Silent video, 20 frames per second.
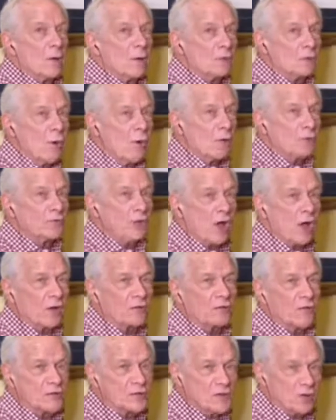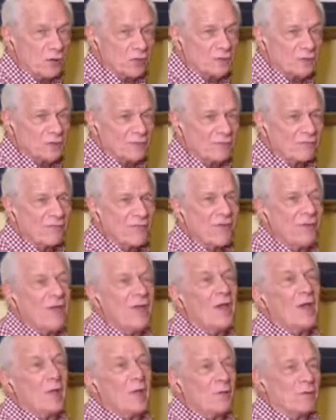Go talk to Joseph.
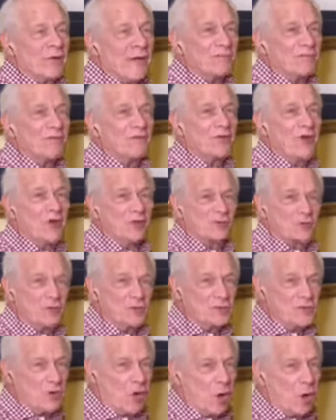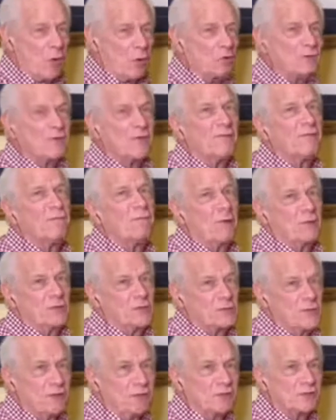Well, I've talked to Joseph, but
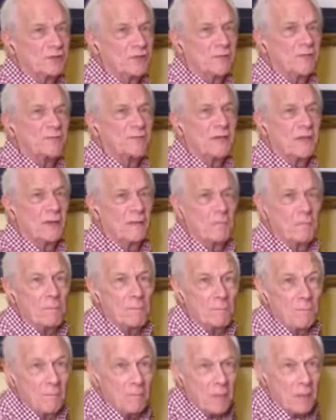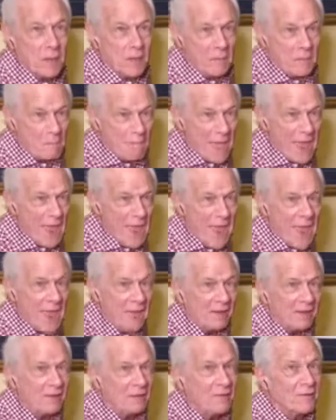Joseph's a
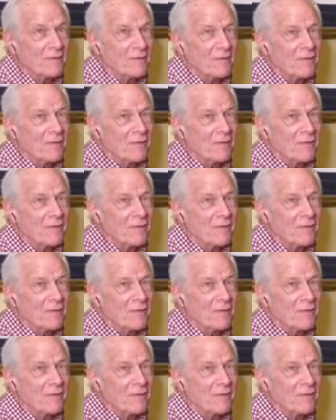man.